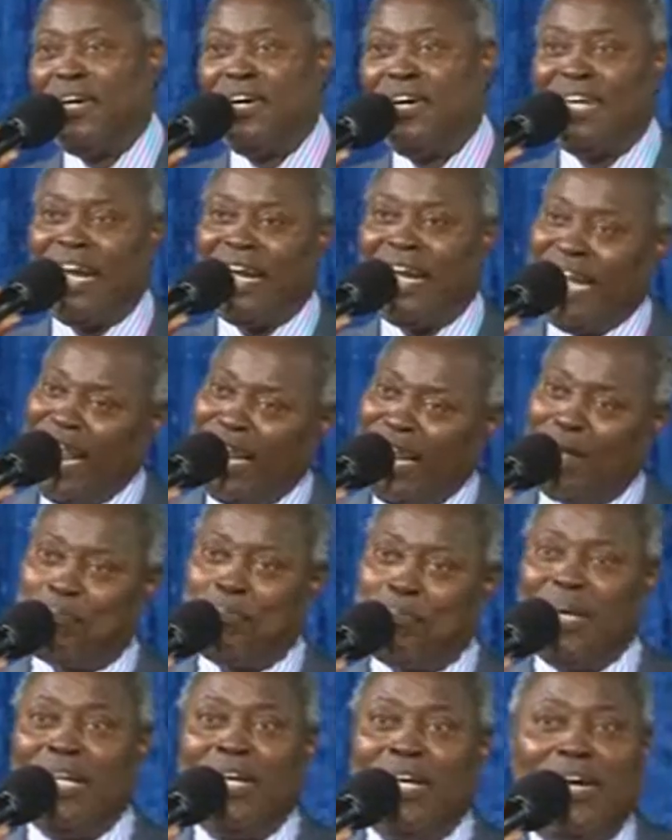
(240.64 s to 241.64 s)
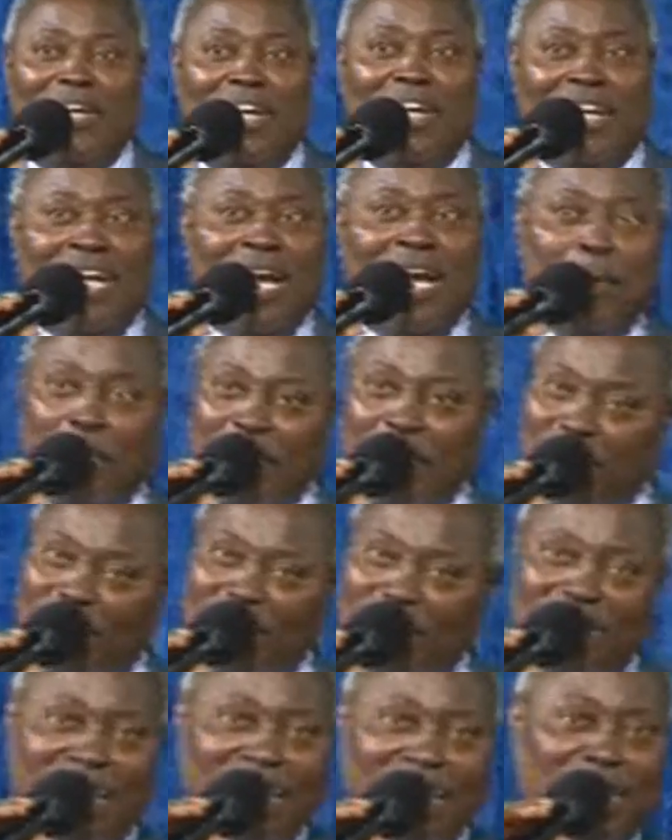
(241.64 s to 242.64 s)
on and galloping on and
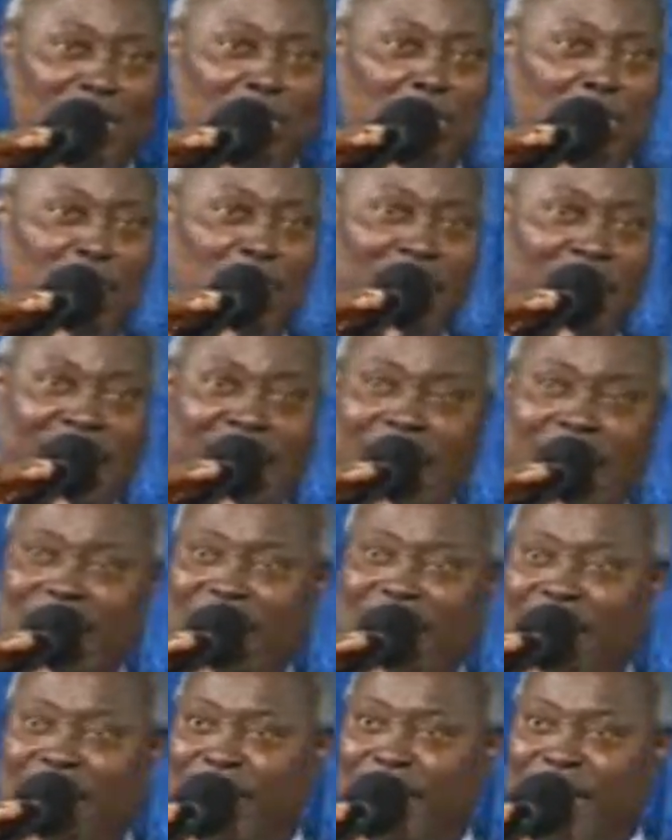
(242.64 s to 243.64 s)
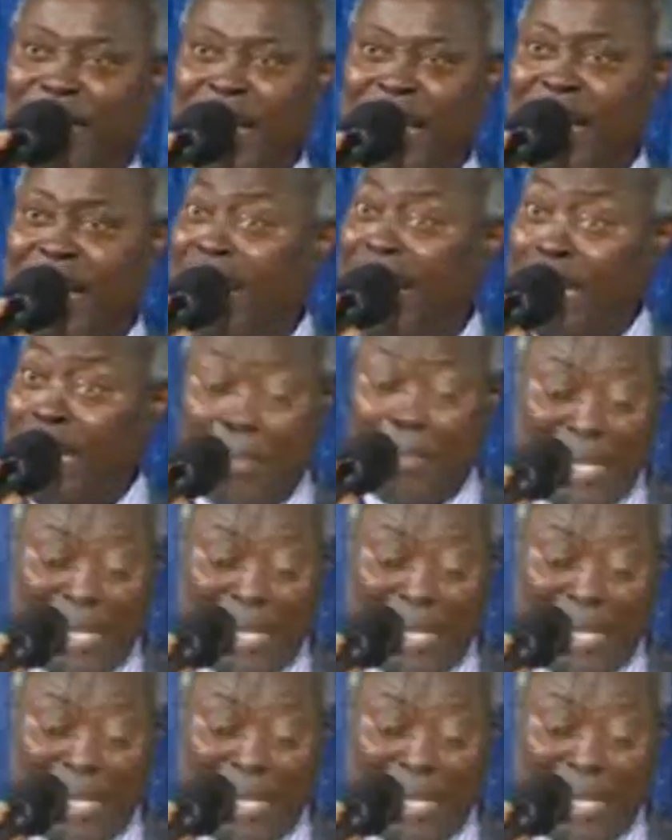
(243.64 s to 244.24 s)
preaching the gospel here and there. They